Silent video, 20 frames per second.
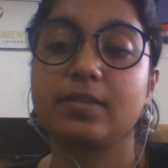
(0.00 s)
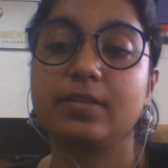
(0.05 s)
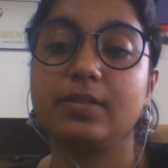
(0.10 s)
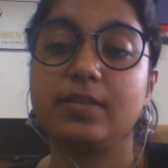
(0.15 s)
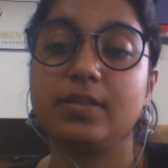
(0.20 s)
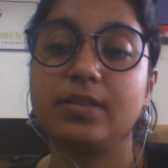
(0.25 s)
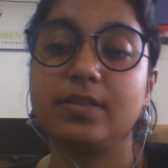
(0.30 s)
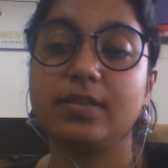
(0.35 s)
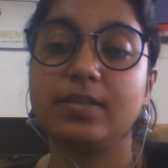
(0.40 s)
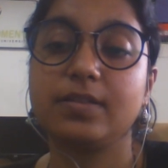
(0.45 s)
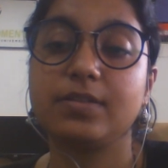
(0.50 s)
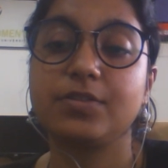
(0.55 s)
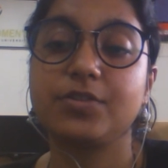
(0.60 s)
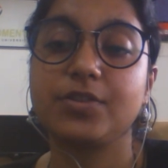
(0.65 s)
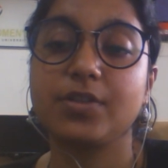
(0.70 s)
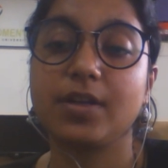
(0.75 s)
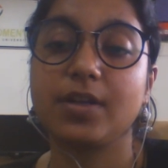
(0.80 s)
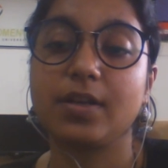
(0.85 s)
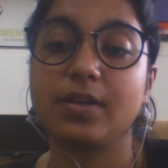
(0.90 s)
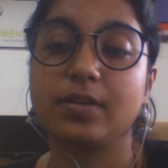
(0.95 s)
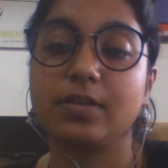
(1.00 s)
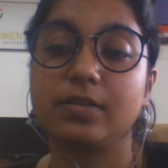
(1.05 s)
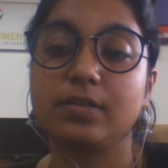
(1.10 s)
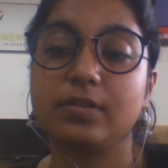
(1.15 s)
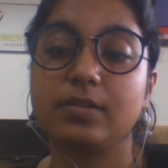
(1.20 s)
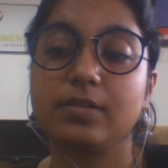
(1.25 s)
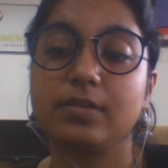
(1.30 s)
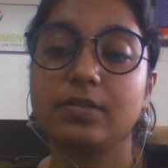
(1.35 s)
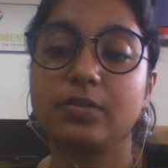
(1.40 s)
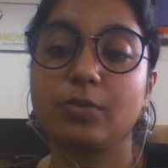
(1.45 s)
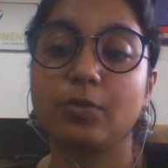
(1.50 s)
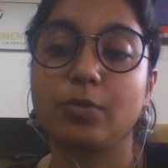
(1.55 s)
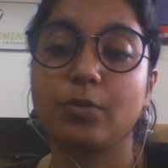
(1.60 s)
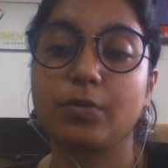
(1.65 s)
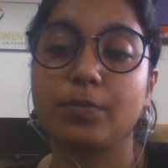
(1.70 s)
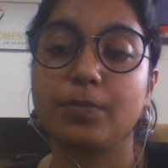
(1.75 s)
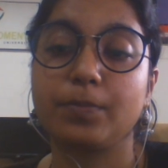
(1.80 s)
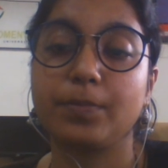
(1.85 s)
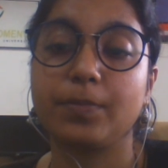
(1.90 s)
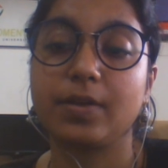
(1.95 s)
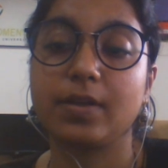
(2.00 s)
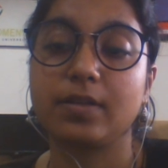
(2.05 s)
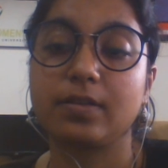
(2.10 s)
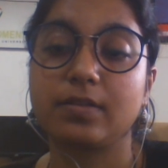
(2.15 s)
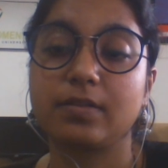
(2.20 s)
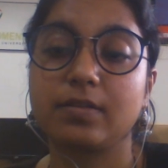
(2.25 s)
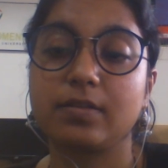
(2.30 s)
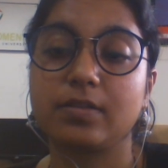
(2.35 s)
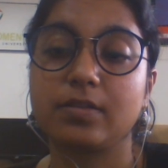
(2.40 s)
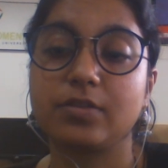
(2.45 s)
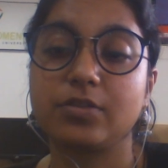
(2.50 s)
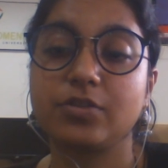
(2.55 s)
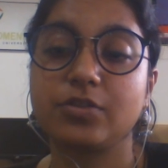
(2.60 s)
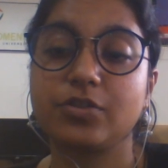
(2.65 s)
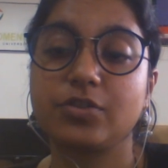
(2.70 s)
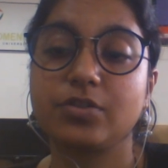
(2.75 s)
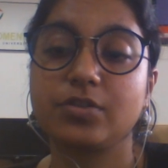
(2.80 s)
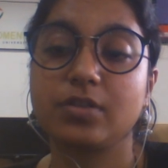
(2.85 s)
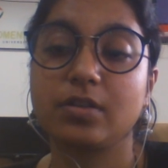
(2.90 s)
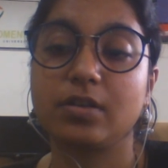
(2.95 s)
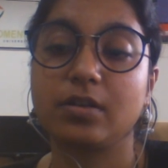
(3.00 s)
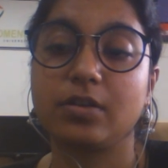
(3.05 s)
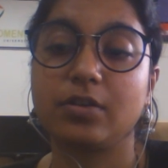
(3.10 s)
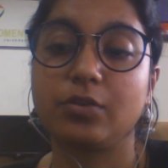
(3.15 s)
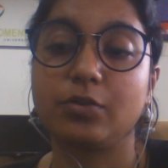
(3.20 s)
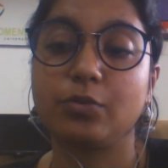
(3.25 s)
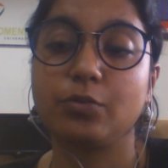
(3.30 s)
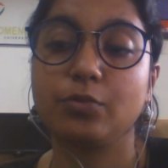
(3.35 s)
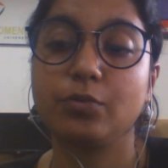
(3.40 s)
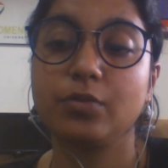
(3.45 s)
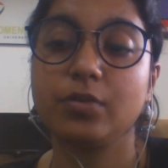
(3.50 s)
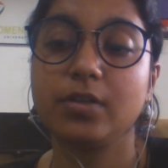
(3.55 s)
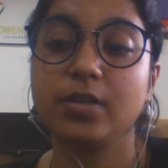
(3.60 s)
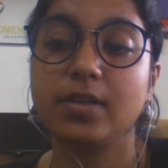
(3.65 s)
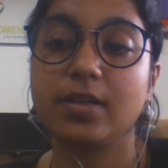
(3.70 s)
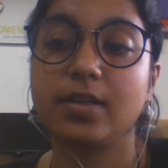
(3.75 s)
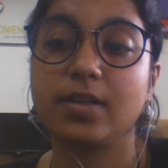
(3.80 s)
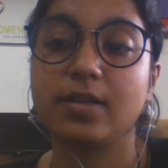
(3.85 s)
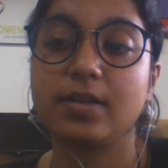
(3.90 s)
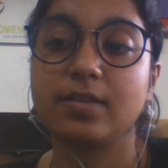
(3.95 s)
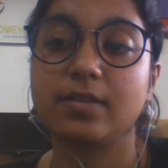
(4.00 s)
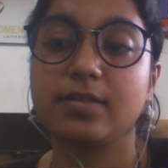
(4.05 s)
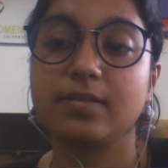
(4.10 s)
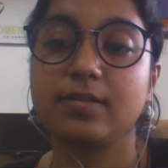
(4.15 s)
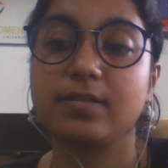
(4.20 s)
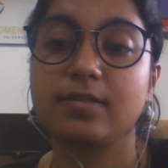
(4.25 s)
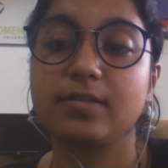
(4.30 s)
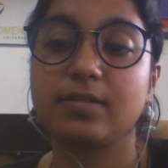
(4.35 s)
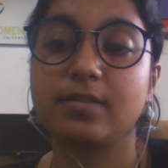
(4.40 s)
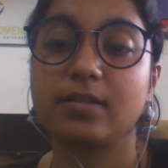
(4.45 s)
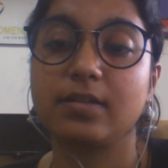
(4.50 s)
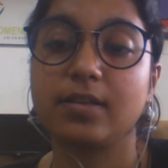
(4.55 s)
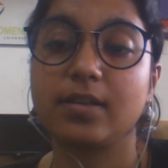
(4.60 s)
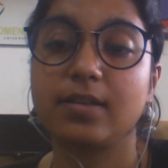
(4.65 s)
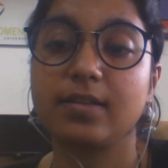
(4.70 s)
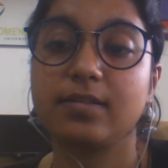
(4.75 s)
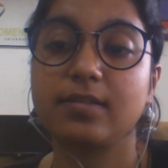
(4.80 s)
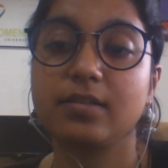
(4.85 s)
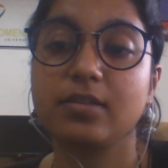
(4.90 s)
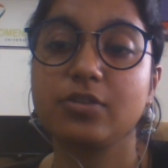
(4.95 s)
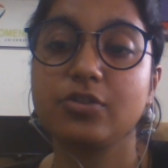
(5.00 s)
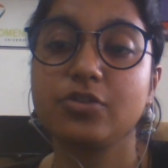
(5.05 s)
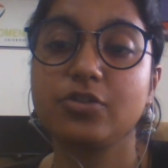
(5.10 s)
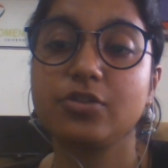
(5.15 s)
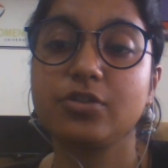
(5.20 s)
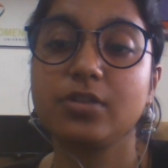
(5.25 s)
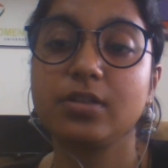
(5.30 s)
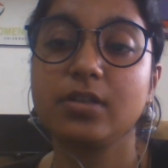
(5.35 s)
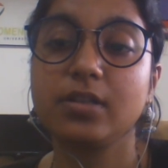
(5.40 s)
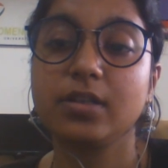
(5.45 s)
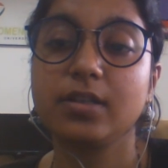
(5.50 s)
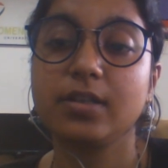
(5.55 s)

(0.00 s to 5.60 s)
These channels or passages are known as the essentially